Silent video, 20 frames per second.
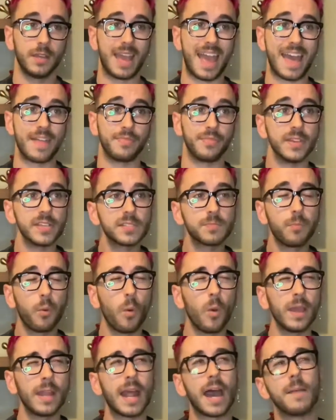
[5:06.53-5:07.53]
at this
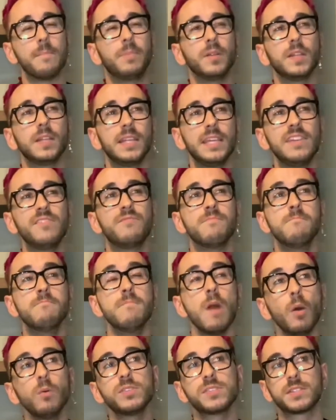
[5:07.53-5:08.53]
point, I believe
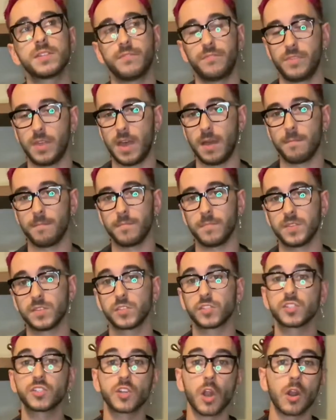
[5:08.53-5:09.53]
most of them
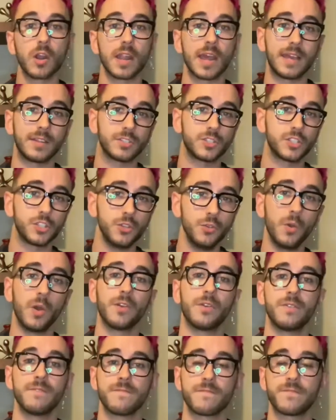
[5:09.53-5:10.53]
start at
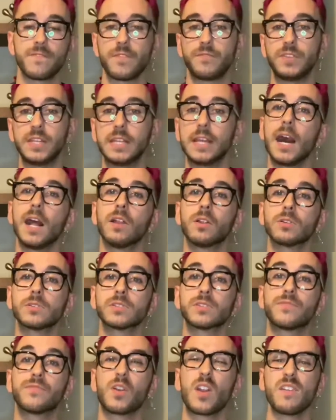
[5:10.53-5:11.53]

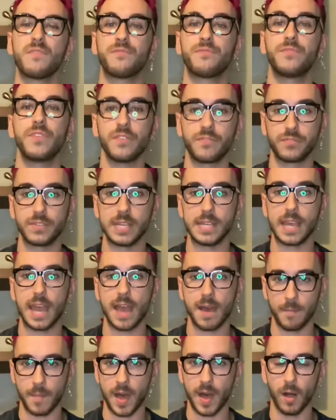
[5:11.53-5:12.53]
$250 for a 50
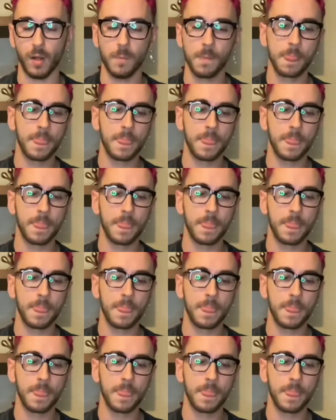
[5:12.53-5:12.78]
ml.